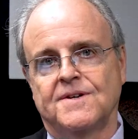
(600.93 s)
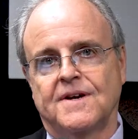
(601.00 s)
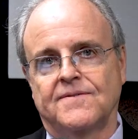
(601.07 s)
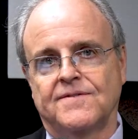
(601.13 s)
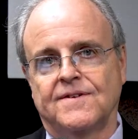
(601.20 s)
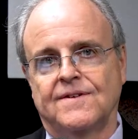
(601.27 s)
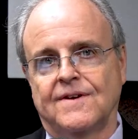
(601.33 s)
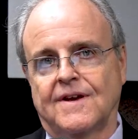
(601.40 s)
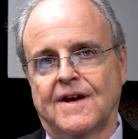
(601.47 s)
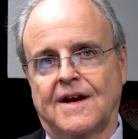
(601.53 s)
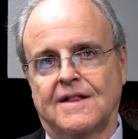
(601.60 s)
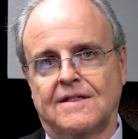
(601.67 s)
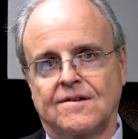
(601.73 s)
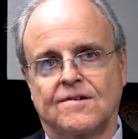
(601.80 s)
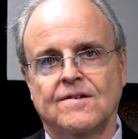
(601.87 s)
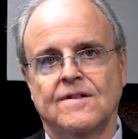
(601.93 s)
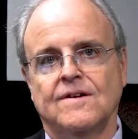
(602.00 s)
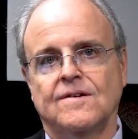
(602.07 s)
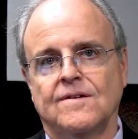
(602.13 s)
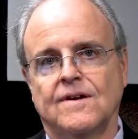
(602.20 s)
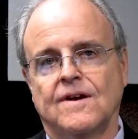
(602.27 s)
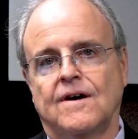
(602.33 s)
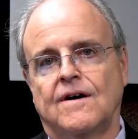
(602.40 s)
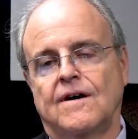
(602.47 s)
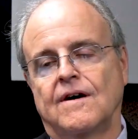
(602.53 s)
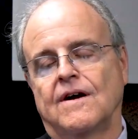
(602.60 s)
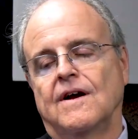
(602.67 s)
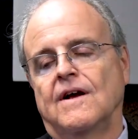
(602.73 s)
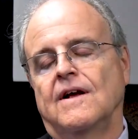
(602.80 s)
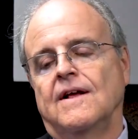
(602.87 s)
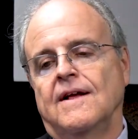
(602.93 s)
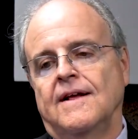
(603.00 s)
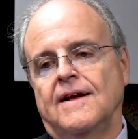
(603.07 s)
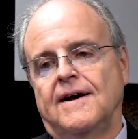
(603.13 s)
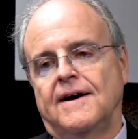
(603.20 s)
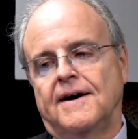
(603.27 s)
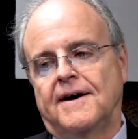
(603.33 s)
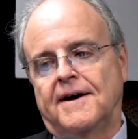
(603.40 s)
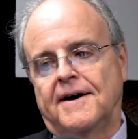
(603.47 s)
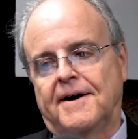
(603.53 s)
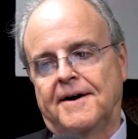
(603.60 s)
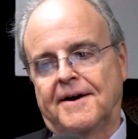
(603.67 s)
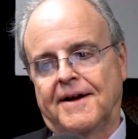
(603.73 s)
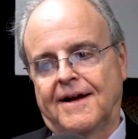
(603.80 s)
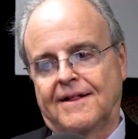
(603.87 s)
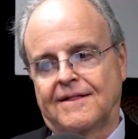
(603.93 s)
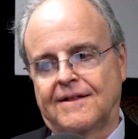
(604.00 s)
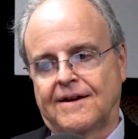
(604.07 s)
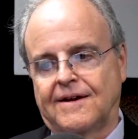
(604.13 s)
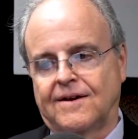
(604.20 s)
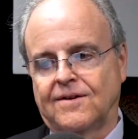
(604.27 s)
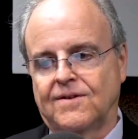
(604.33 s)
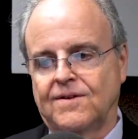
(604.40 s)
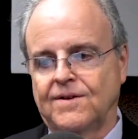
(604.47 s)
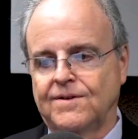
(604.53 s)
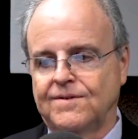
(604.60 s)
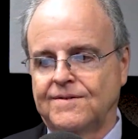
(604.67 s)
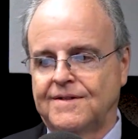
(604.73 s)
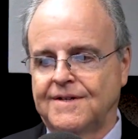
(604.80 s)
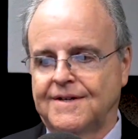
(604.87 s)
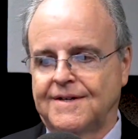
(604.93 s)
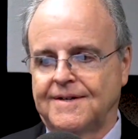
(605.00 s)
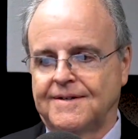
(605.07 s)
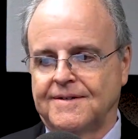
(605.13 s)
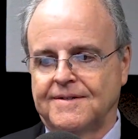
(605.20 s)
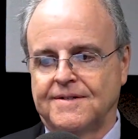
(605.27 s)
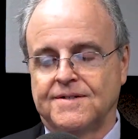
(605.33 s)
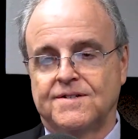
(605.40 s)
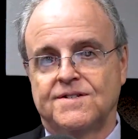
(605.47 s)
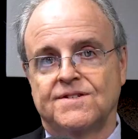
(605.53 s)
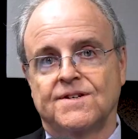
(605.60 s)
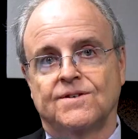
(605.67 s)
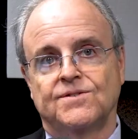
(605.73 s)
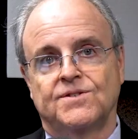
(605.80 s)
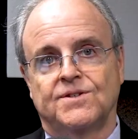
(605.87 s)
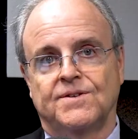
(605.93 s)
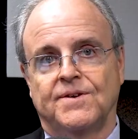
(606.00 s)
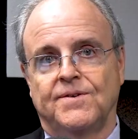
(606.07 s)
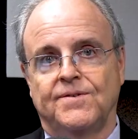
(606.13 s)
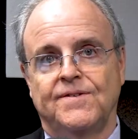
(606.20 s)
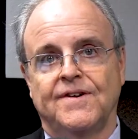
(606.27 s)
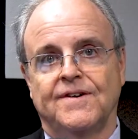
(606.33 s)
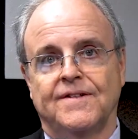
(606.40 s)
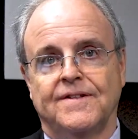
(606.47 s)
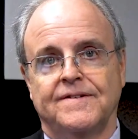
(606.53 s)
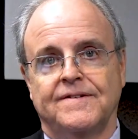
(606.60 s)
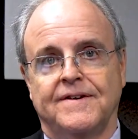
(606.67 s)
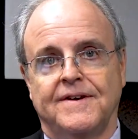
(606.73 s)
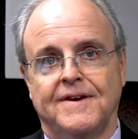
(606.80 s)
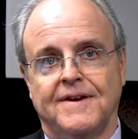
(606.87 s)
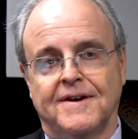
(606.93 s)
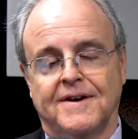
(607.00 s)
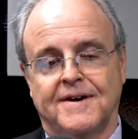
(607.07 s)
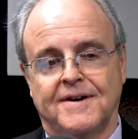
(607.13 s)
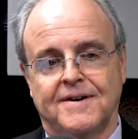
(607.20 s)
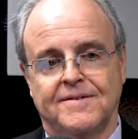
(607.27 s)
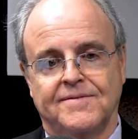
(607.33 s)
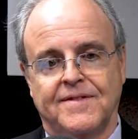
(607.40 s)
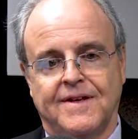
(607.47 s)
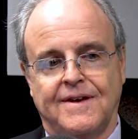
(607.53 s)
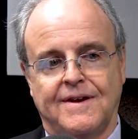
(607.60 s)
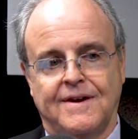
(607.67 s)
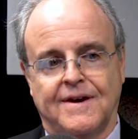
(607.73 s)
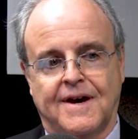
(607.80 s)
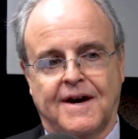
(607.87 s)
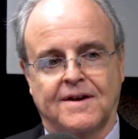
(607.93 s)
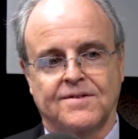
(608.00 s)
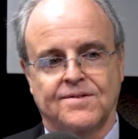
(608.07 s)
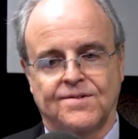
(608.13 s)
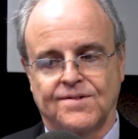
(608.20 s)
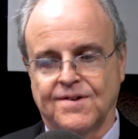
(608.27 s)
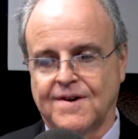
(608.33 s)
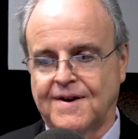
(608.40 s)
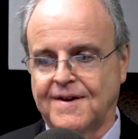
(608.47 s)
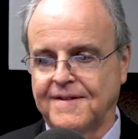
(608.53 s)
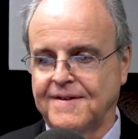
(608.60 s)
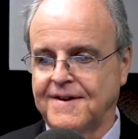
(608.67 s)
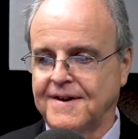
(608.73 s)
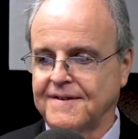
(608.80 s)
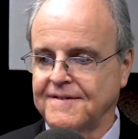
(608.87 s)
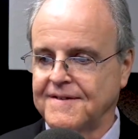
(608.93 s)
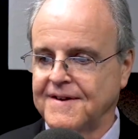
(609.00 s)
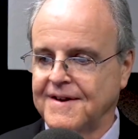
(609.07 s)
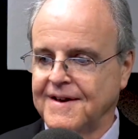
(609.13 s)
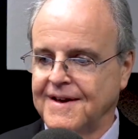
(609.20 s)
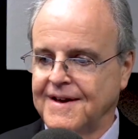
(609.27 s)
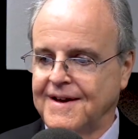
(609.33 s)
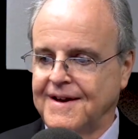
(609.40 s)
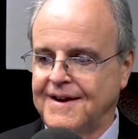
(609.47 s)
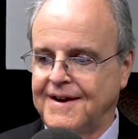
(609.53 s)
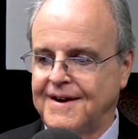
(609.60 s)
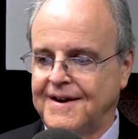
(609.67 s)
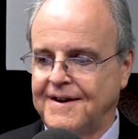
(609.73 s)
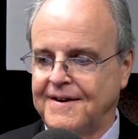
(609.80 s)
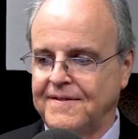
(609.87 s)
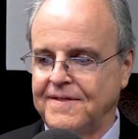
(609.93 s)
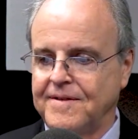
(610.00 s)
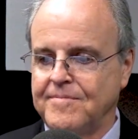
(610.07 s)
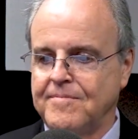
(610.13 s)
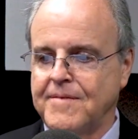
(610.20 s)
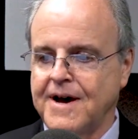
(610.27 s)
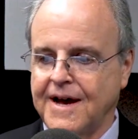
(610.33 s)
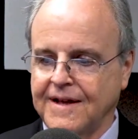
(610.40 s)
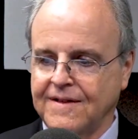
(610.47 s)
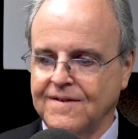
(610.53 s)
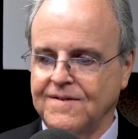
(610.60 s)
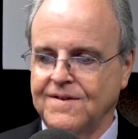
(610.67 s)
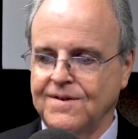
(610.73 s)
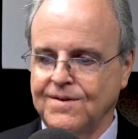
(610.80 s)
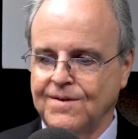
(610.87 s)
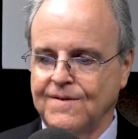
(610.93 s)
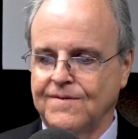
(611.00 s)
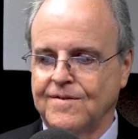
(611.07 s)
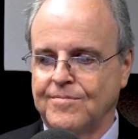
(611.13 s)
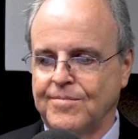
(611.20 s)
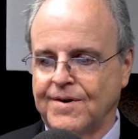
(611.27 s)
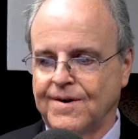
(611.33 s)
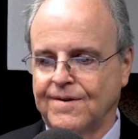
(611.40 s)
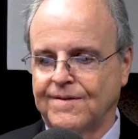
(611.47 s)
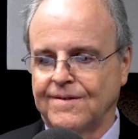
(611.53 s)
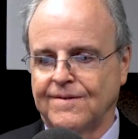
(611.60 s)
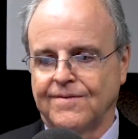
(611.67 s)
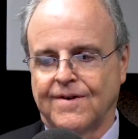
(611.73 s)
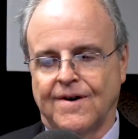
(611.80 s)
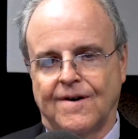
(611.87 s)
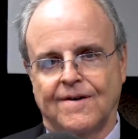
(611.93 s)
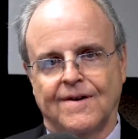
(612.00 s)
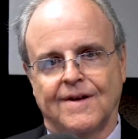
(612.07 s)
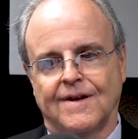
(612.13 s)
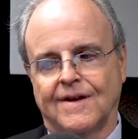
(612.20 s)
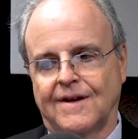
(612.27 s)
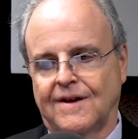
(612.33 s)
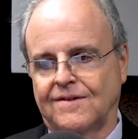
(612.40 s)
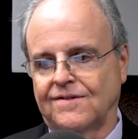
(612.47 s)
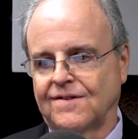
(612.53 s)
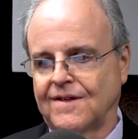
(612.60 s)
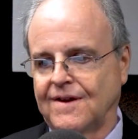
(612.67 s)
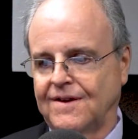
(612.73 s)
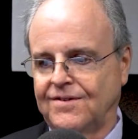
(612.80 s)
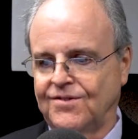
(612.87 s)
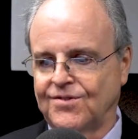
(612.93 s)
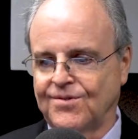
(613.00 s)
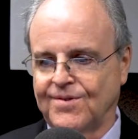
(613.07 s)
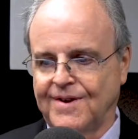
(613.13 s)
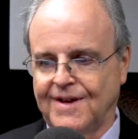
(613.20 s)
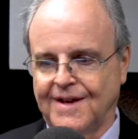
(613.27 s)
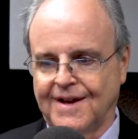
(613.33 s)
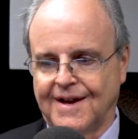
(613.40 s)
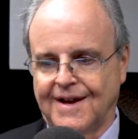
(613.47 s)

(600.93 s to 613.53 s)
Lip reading: you have to look at, and there clearly are. And they include the social utility of the actor's conduct, the magnitude of the burden of guarding against the injury,